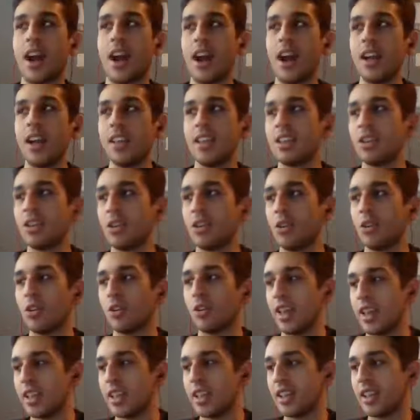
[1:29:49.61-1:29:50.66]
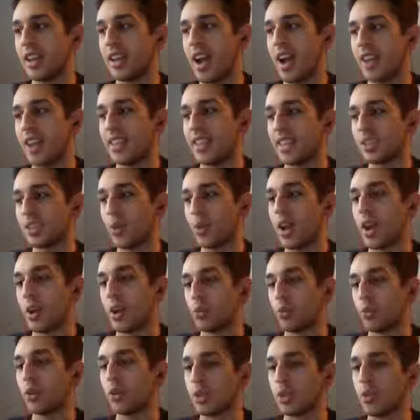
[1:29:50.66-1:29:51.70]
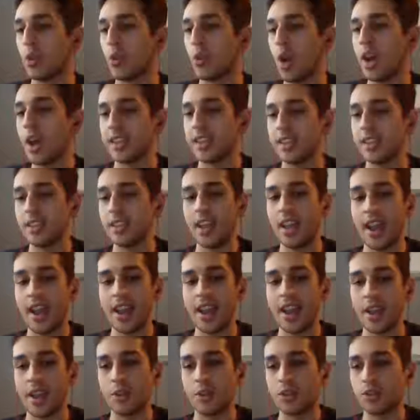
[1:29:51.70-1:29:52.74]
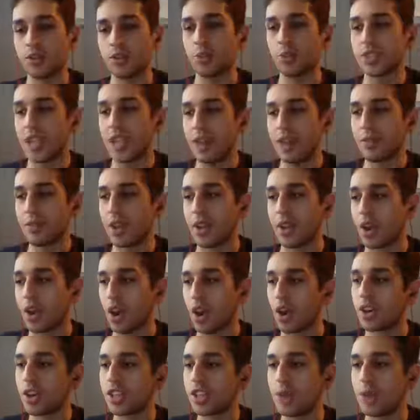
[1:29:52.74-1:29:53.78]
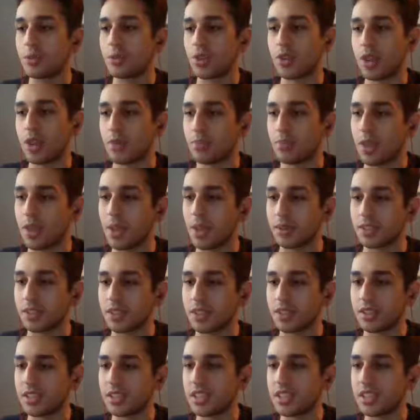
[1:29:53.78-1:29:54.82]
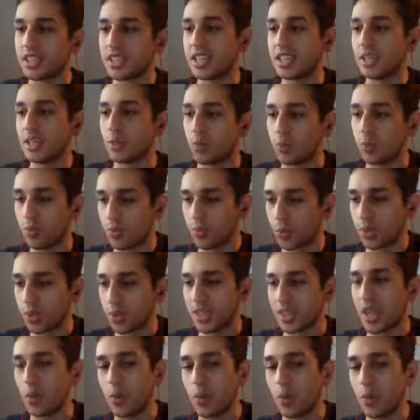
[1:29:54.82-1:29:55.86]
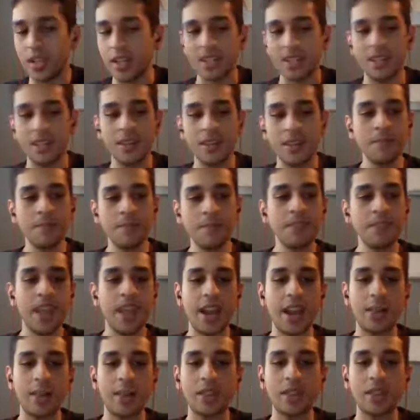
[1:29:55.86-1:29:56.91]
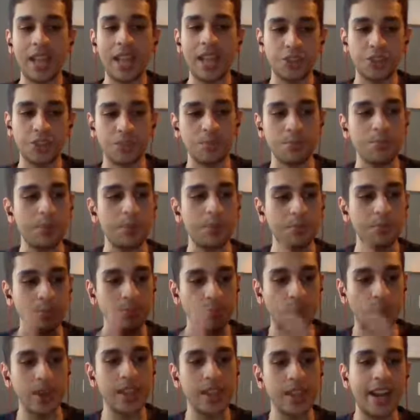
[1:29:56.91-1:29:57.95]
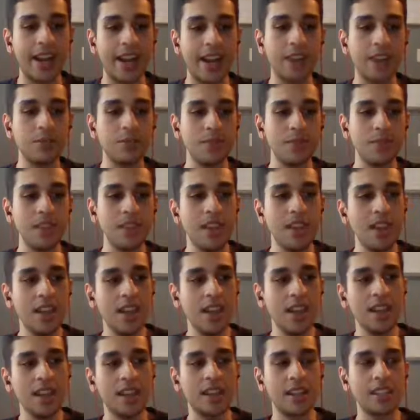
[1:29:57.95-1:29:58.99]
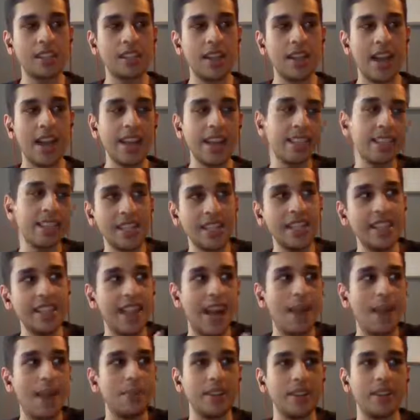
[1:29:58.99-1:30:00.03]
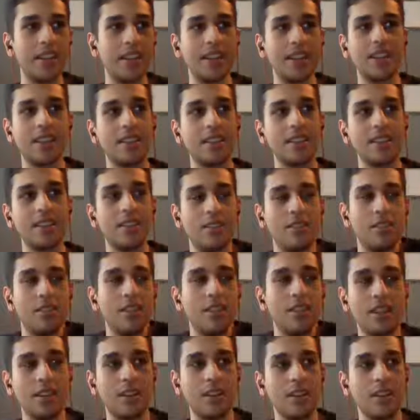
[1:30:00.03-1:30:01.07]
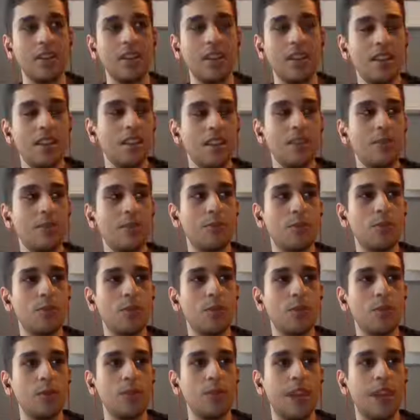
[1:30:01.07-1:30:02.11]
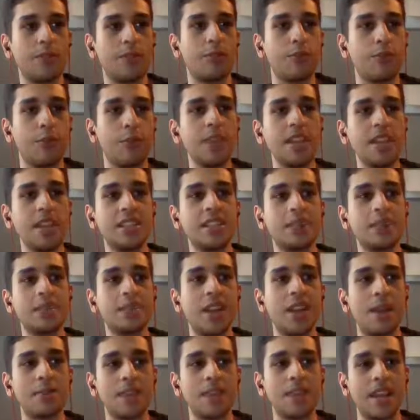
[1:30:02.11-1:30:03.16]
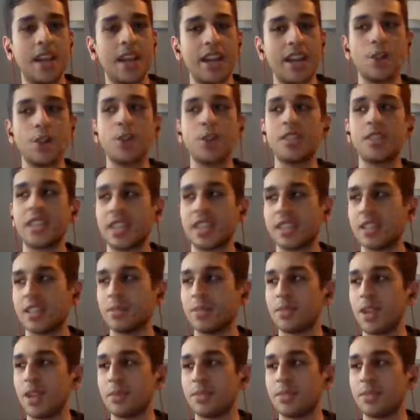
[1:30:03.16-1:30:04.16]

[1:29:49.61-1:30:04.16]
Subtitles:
you know, like that's what I really wanted. I just was having a hard time trying to be able to see what that was, and I'm glad that you pointed that out to me, because I can see that happening. Like, you know, like for me, sometimes I notice that sometimes